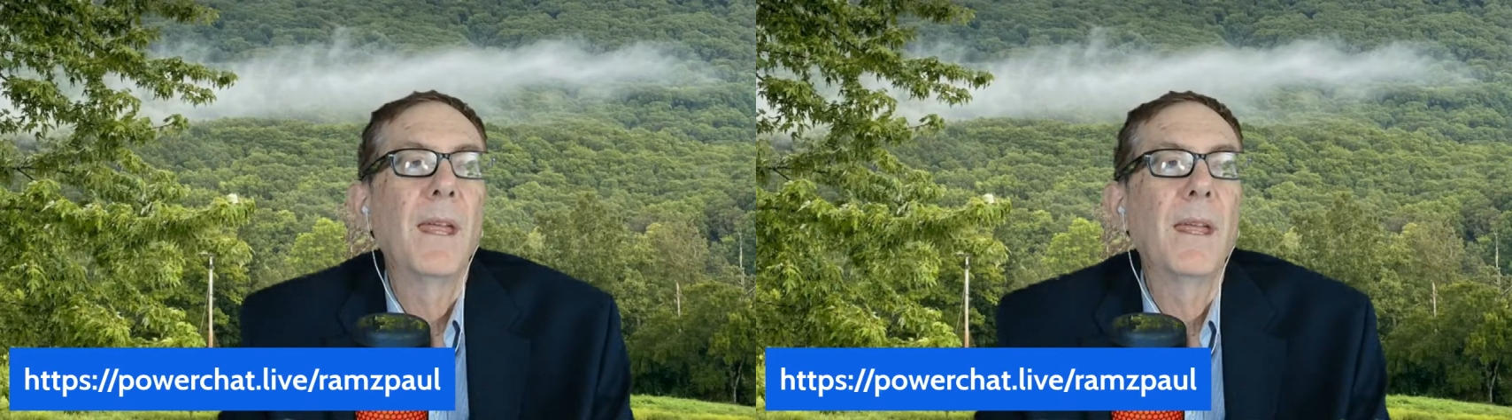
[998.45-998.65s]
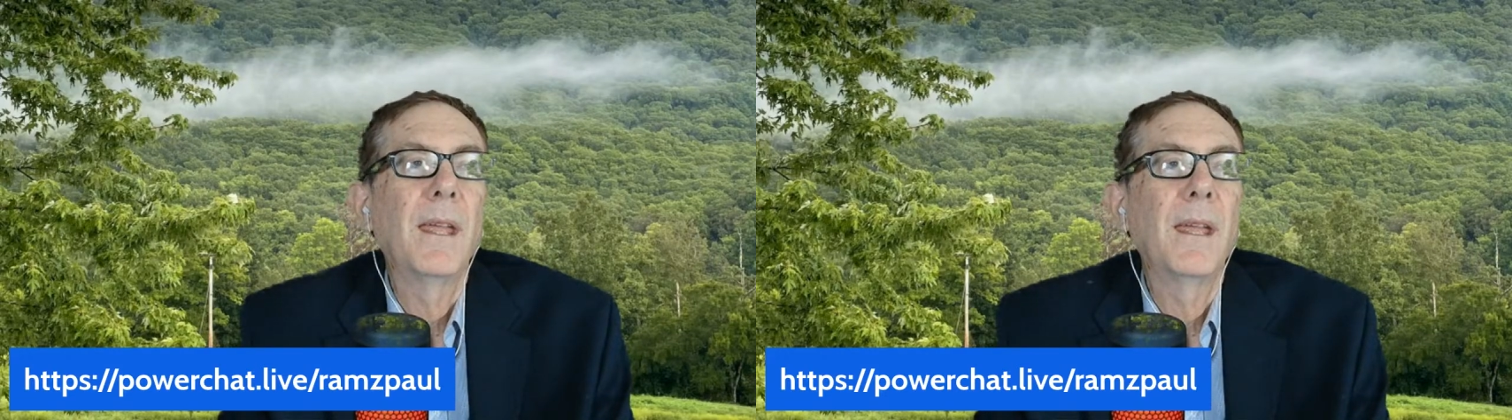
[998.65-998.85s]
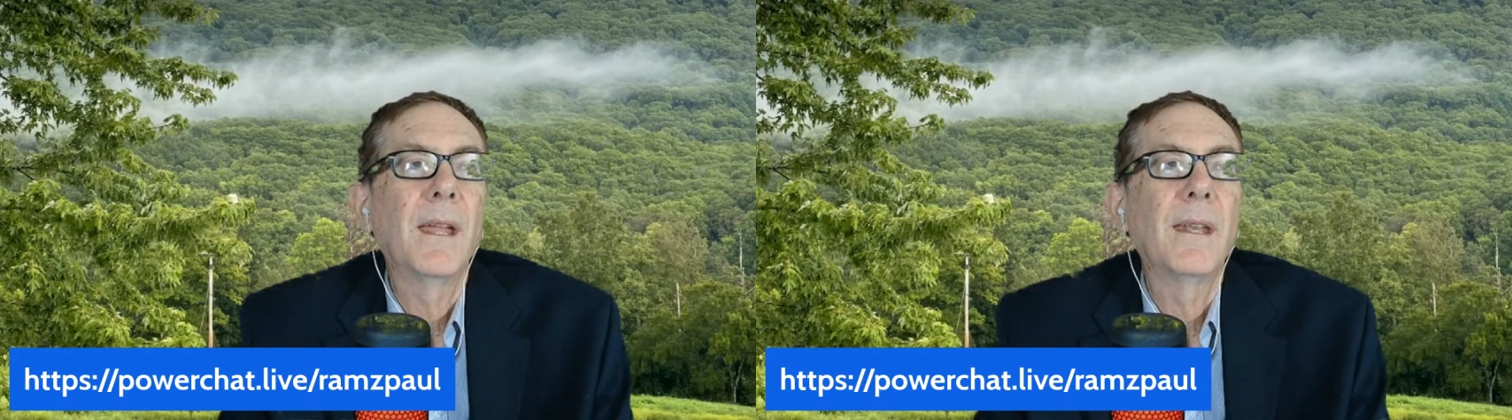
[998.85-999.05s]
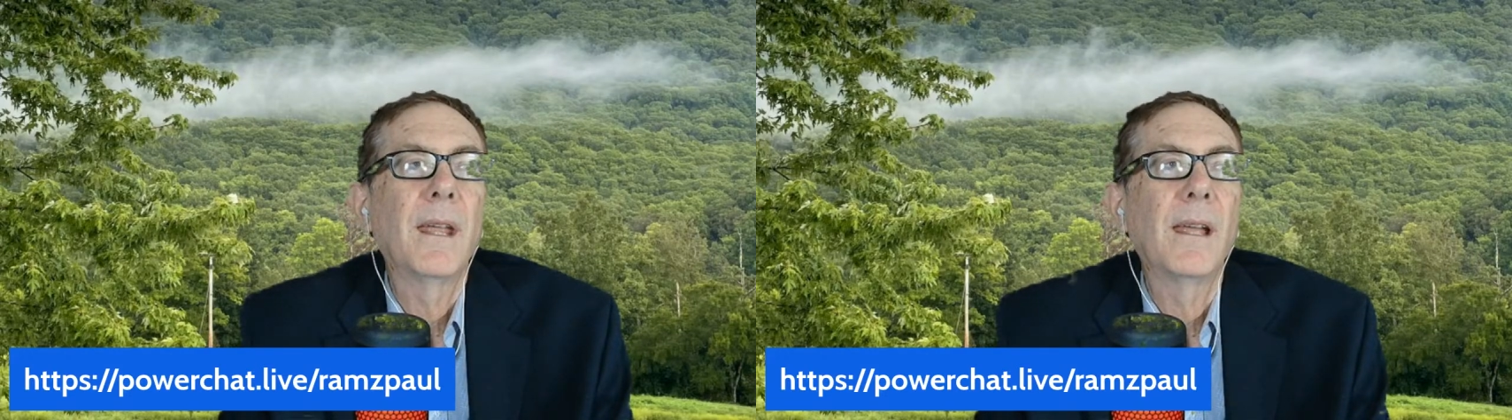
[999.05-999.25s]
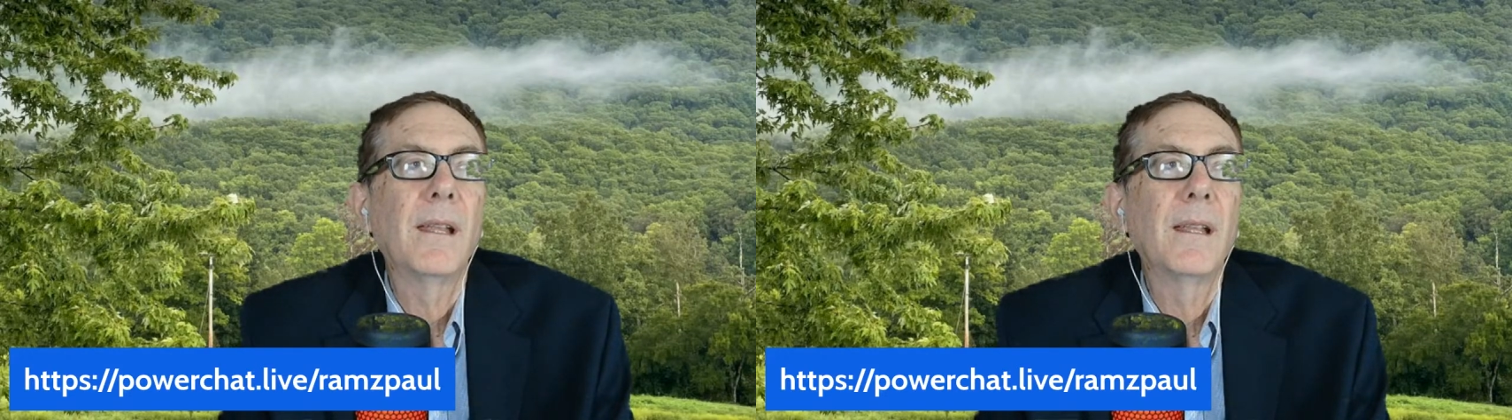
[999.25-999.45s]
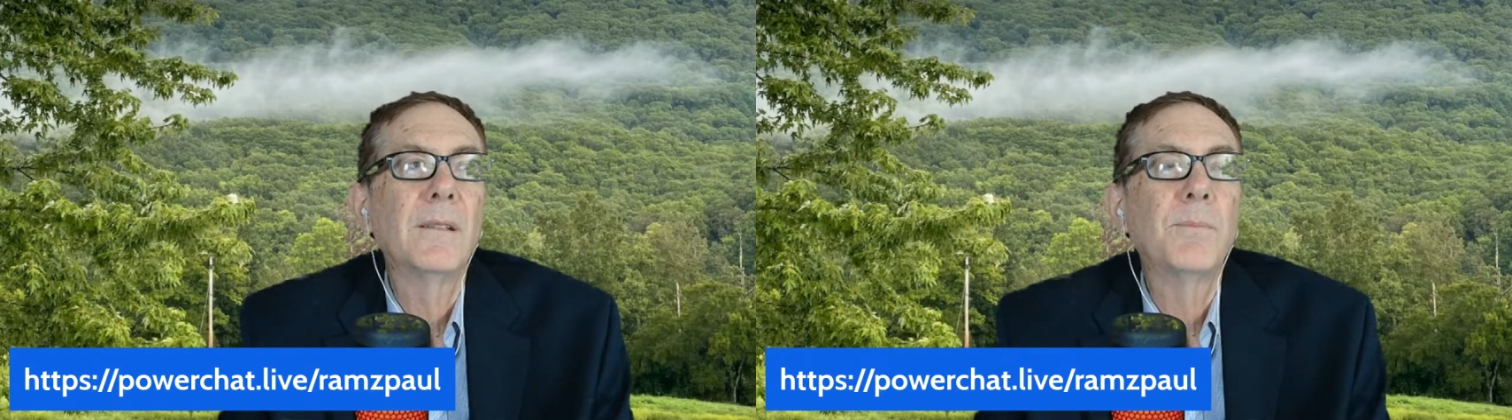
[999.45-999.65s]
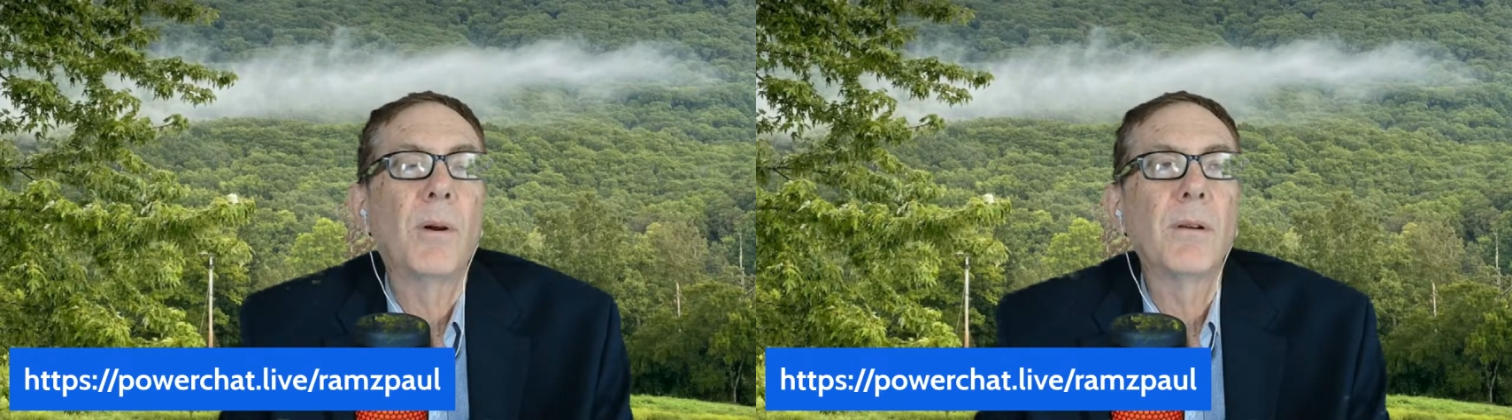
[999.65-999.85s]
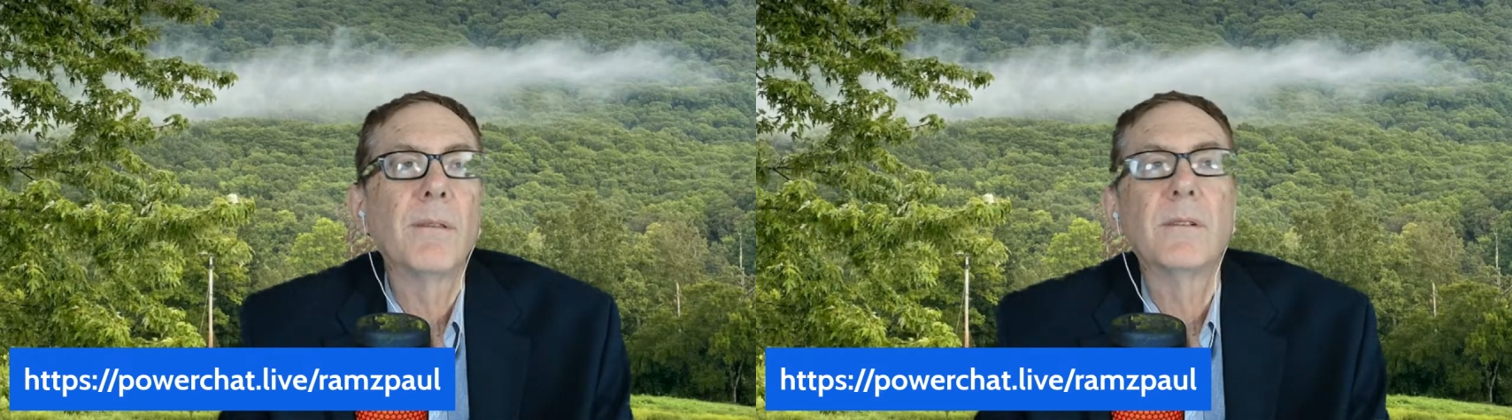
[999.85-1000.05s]
And as
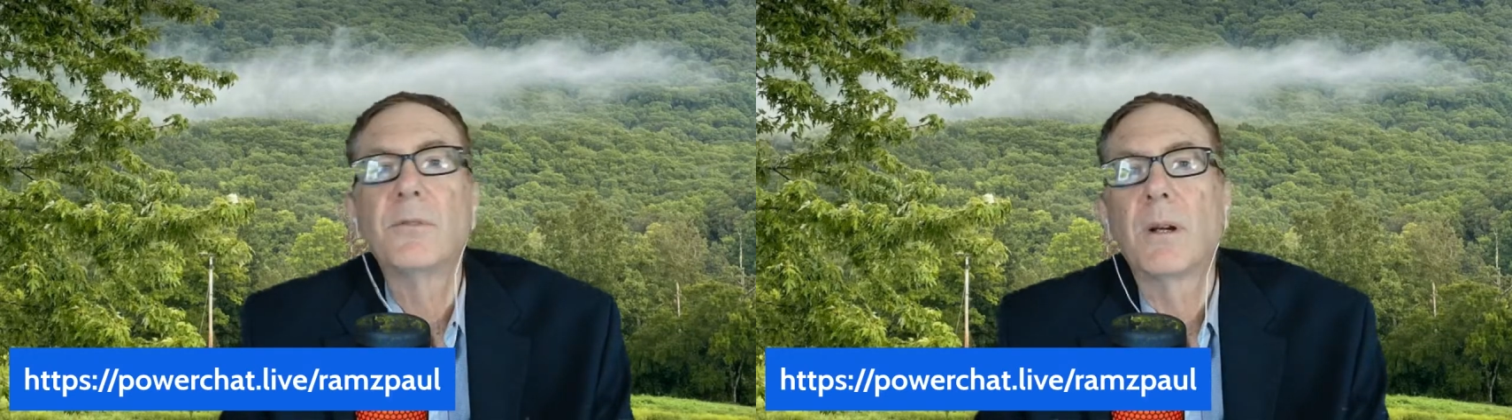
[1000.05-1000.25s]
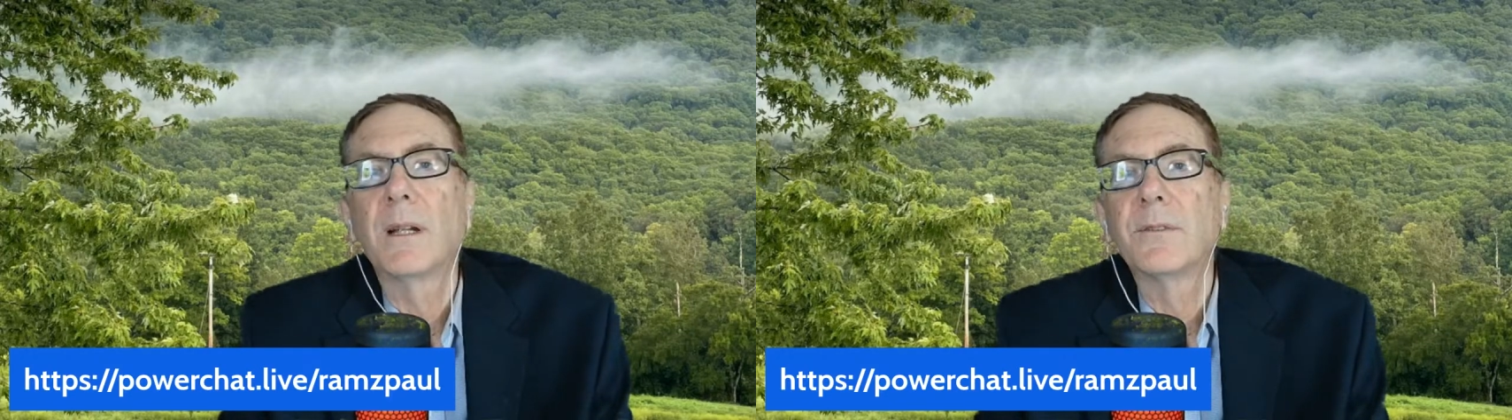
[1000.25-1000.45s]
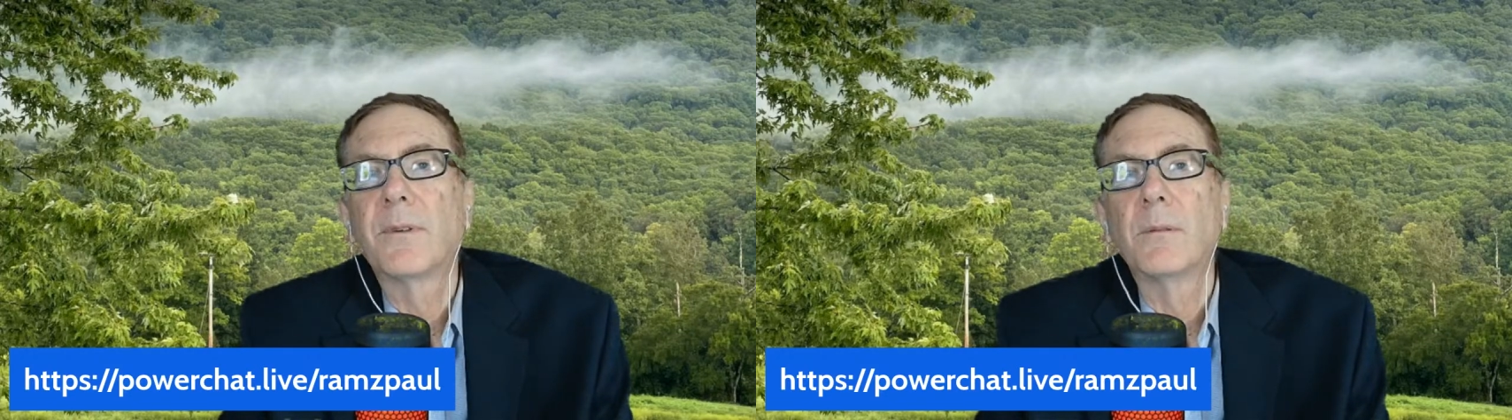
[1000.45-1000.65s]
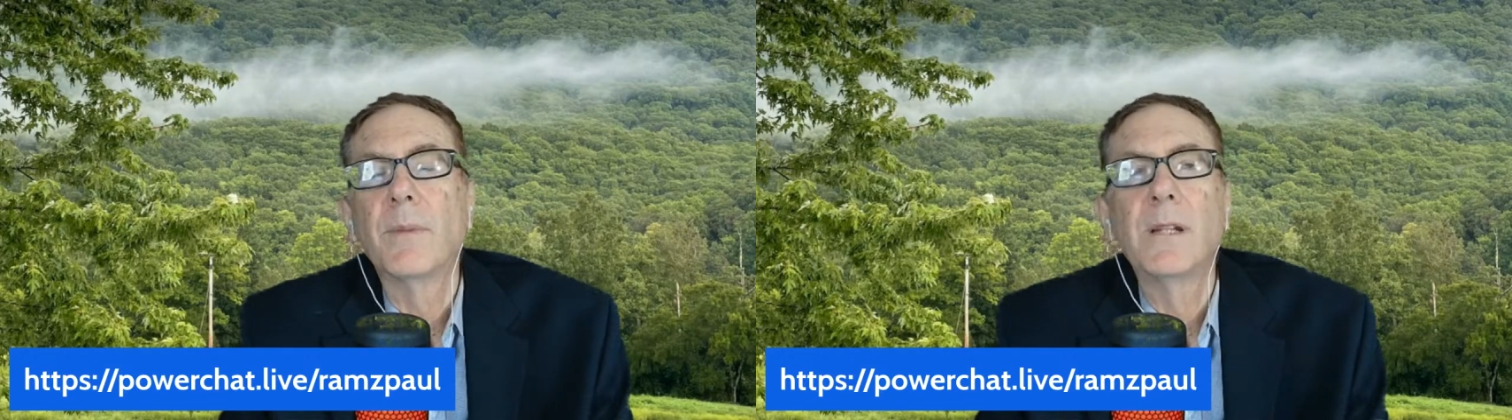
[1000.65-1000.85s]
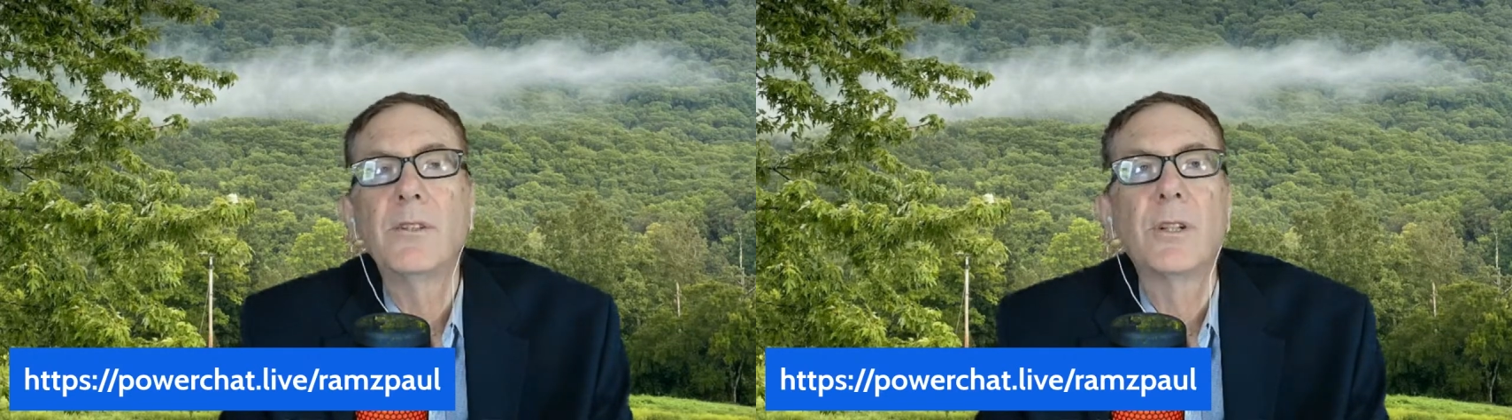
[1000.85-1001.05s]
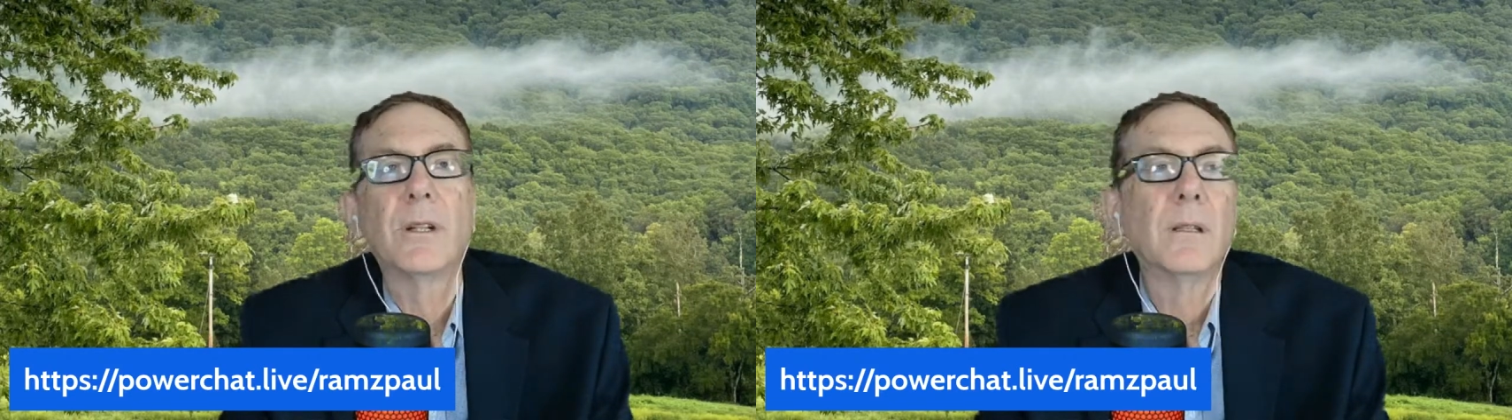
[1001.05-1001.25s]
part of the transformation